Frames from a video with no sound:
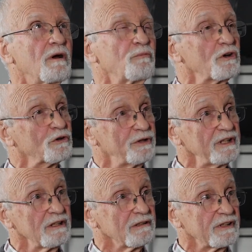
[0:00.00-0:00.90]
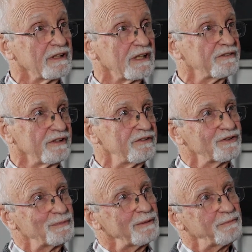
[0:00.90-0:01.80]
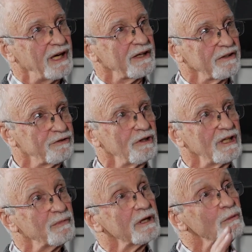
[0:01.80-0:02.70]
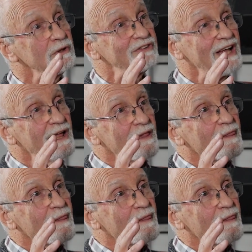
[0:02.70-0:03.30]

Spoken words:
I'm not critical of it in that sense. It's been part of the journey, but it was